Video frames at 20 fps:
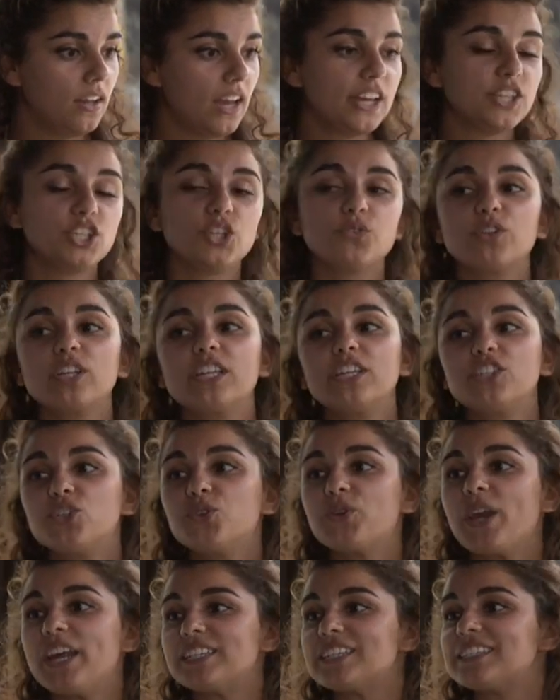And you really
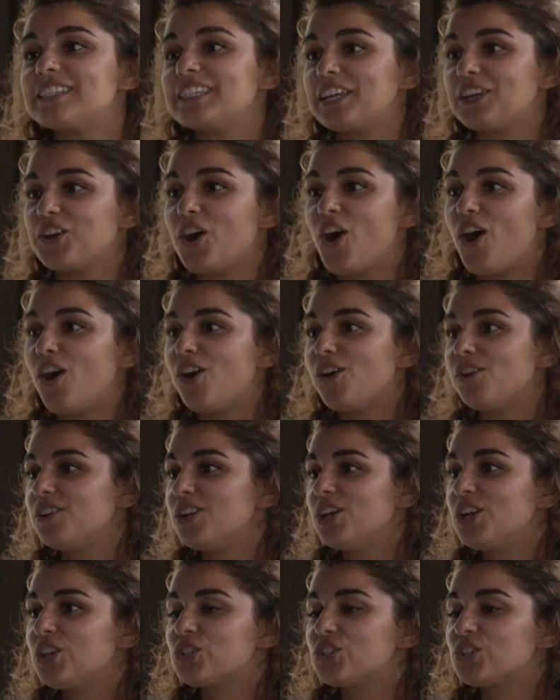do get to see it all.